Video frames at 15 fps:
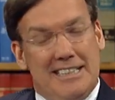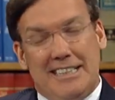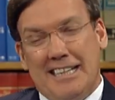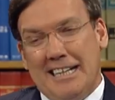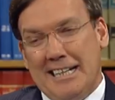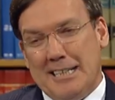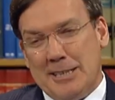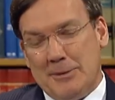
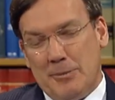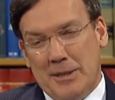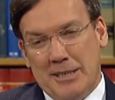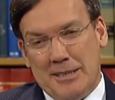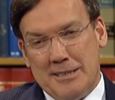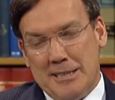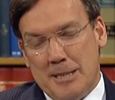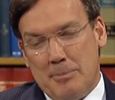And
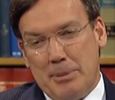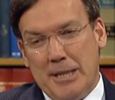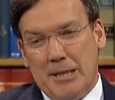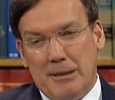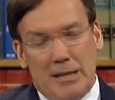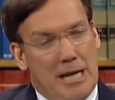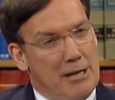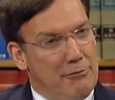when
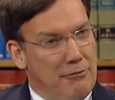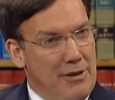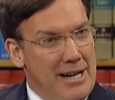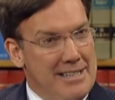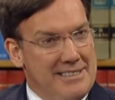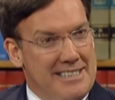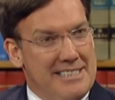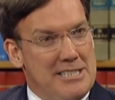Pierre
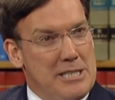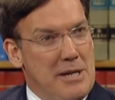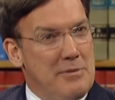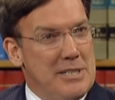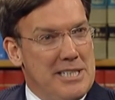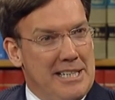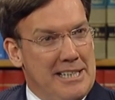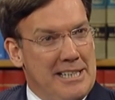L'Enfant in
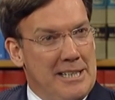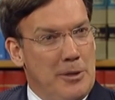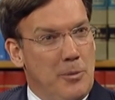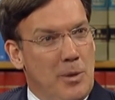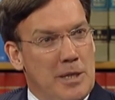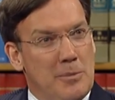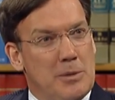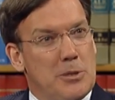
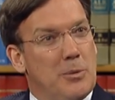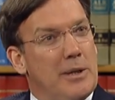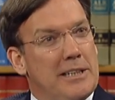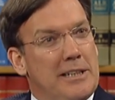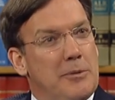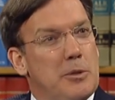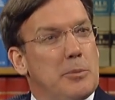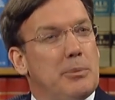1791 was
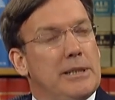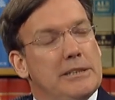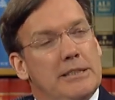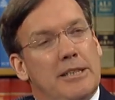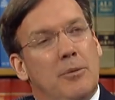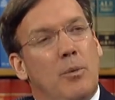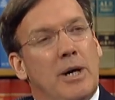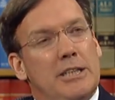working with
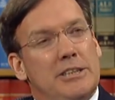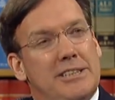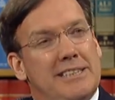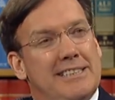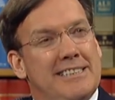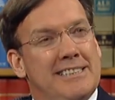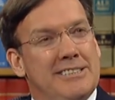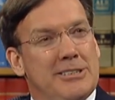President
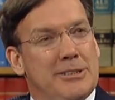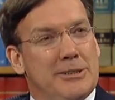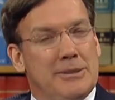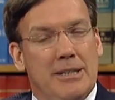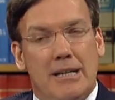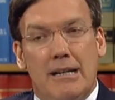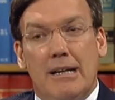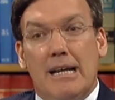Washington to
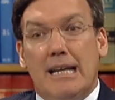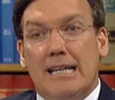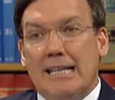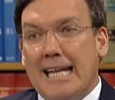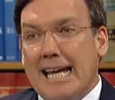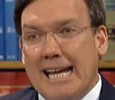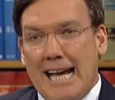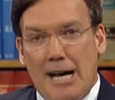
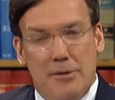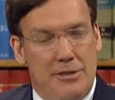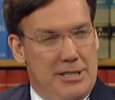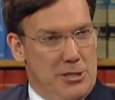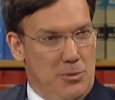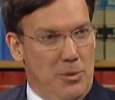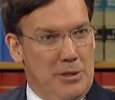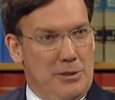lay out
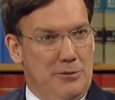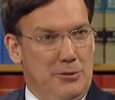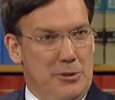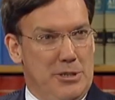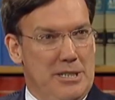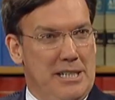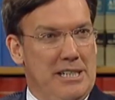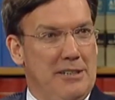this wonderful
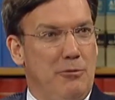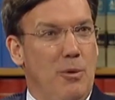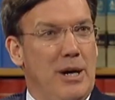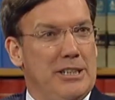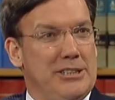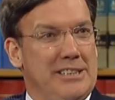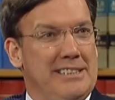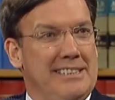city of
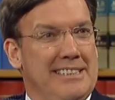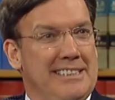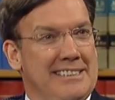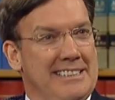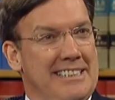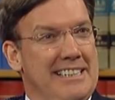Washington,